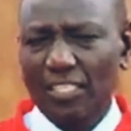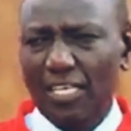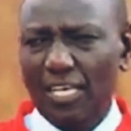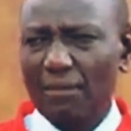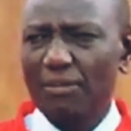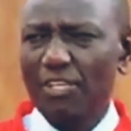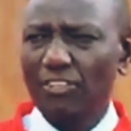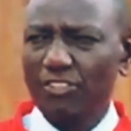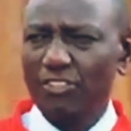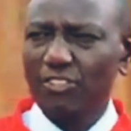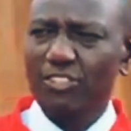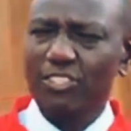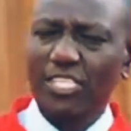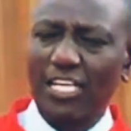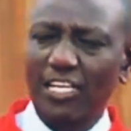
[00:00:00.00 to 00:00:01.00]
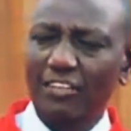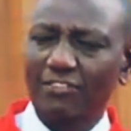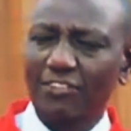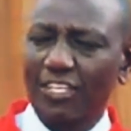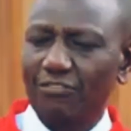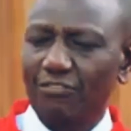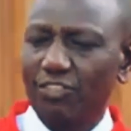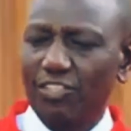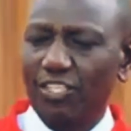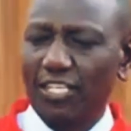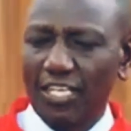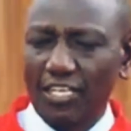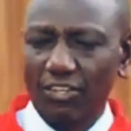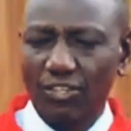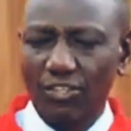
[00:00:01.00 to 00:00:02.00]
Let me also say that for the
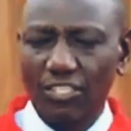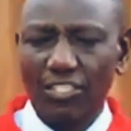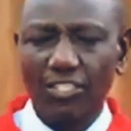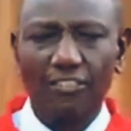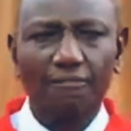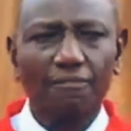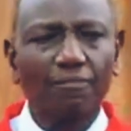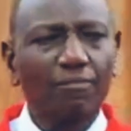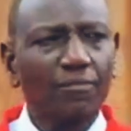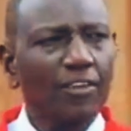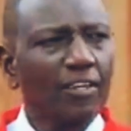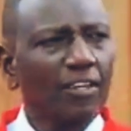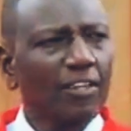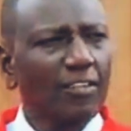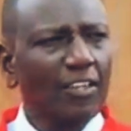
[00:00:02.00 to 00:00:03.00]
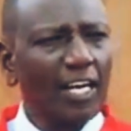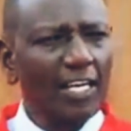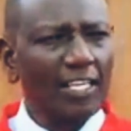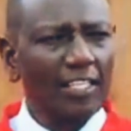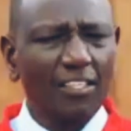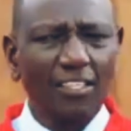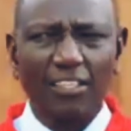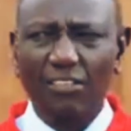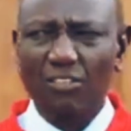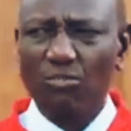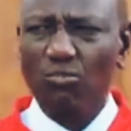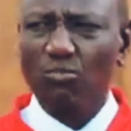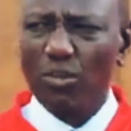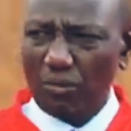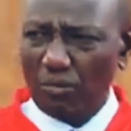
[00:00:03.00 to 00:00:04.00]
record, that
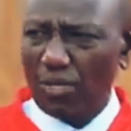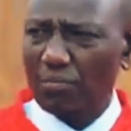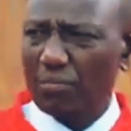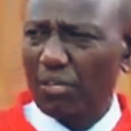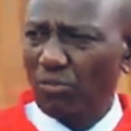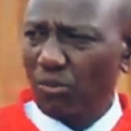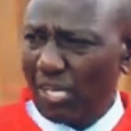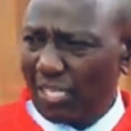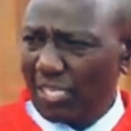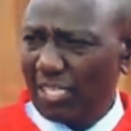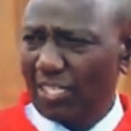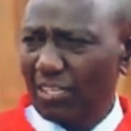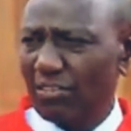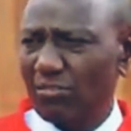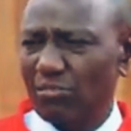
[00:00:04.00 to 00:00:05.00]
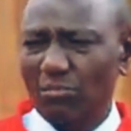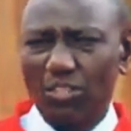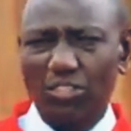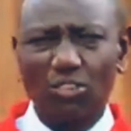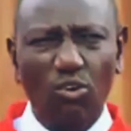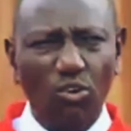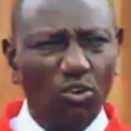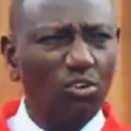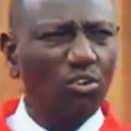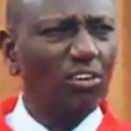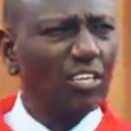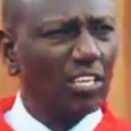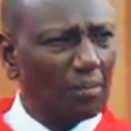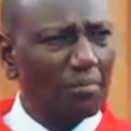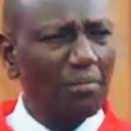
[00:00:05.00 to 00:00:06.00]
we will be working with
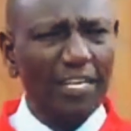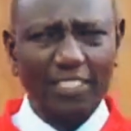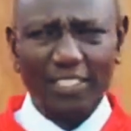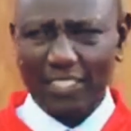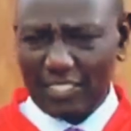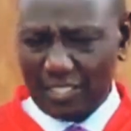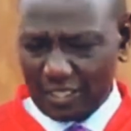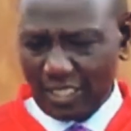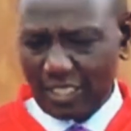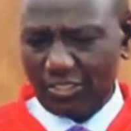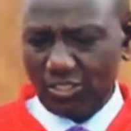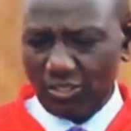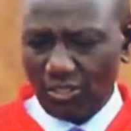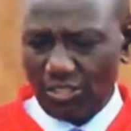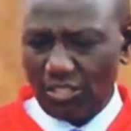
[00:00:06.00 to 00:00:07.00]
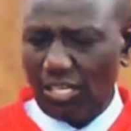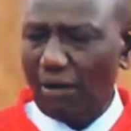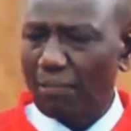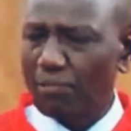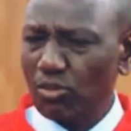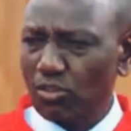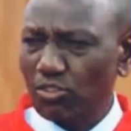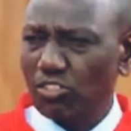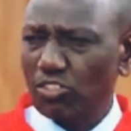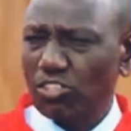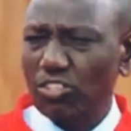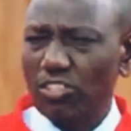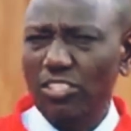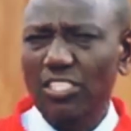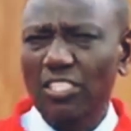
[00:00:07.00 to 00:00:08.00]
all a multi-sectoral
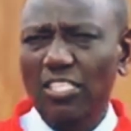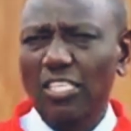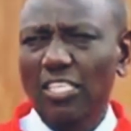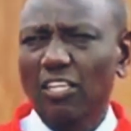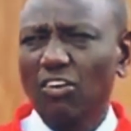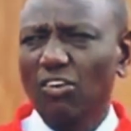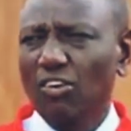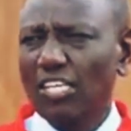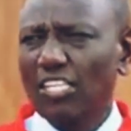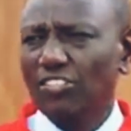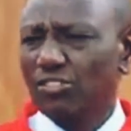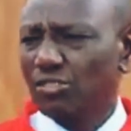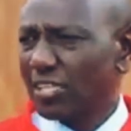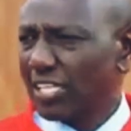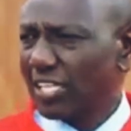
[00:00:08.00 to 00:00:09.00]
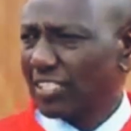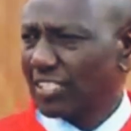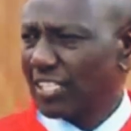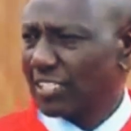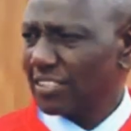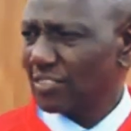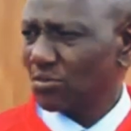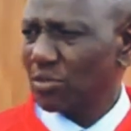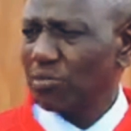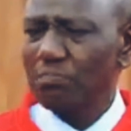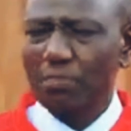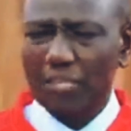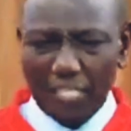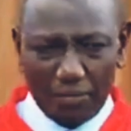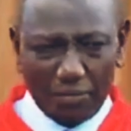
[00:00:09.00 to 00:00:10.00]
approach on ensuring that we
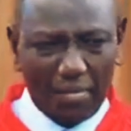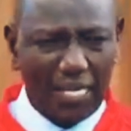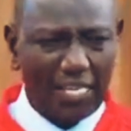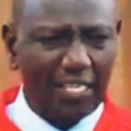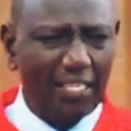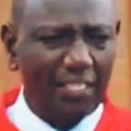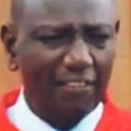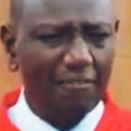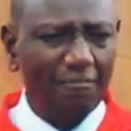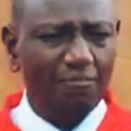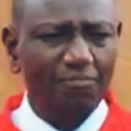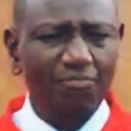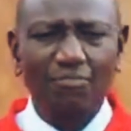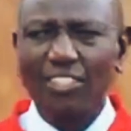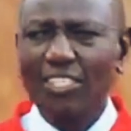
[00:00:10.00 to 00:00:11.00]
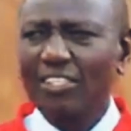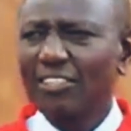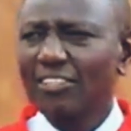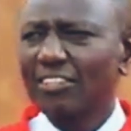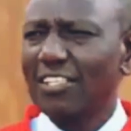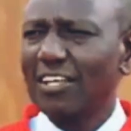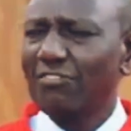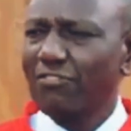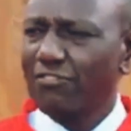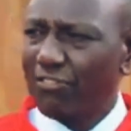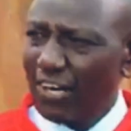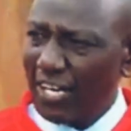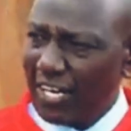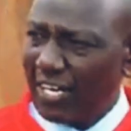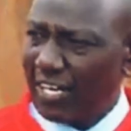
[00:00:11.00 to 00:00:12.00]
bring back the
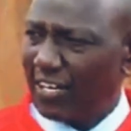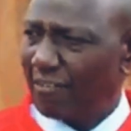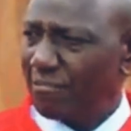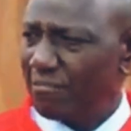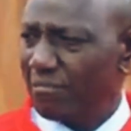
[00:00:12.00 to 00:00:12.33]
flair